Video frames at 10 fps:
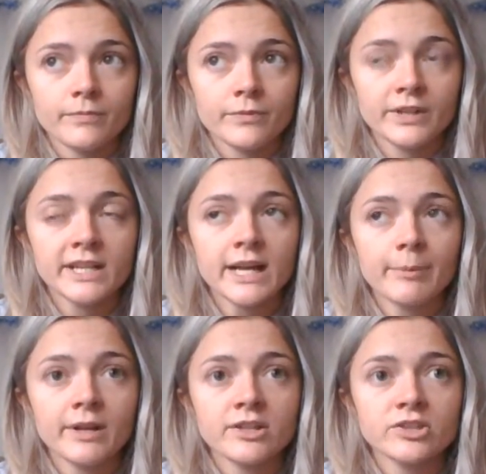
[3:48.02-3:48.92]
reading
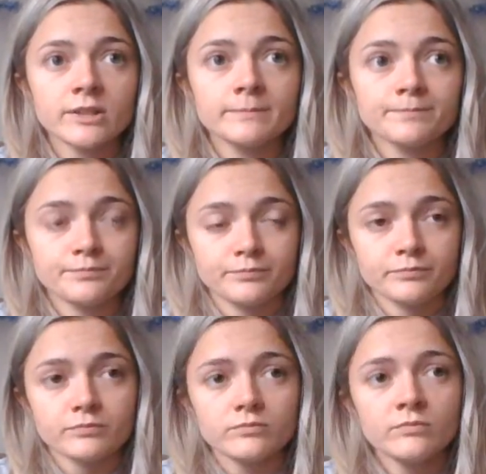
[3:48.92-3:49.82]
comprehension
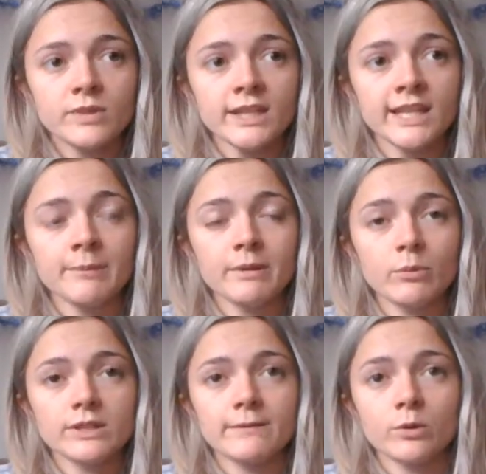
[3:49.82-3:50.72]
can be
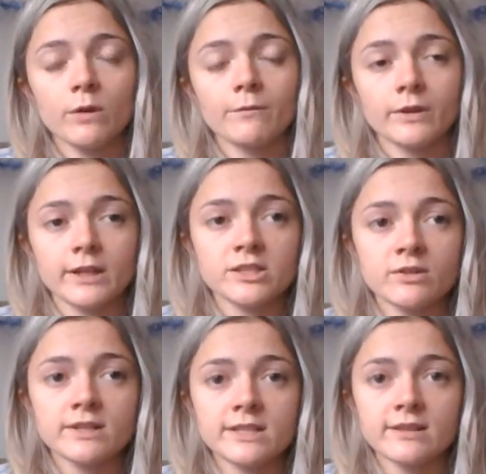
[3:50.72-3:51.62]
more difficult for like
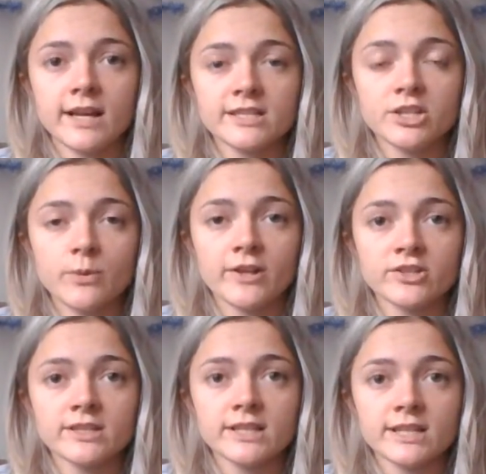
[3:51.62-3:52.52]
students in that
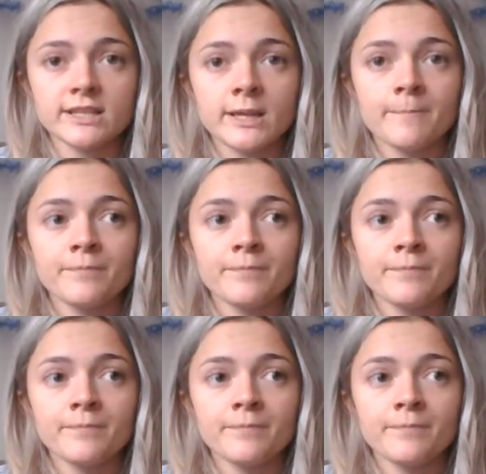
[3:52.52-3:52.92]
situation since